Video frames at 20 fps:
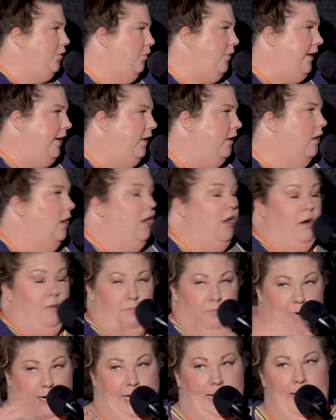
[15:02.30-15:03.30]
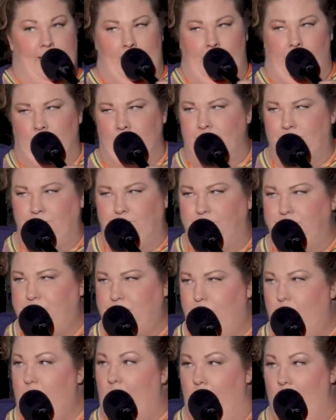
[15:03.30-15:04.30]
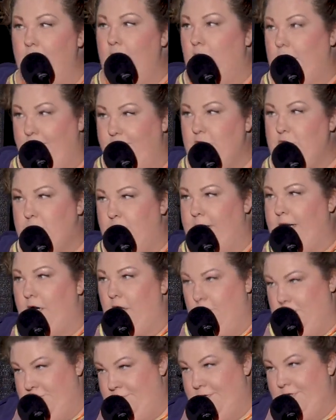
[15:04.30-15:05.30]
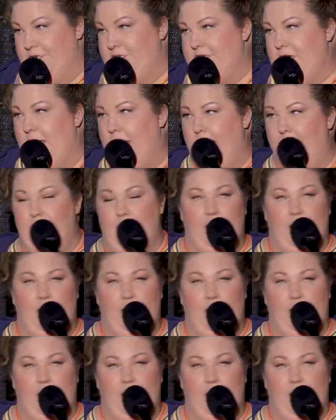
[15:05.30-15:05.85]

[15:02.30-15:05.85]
weed, bring it out, and then I'll give you $20 for your time.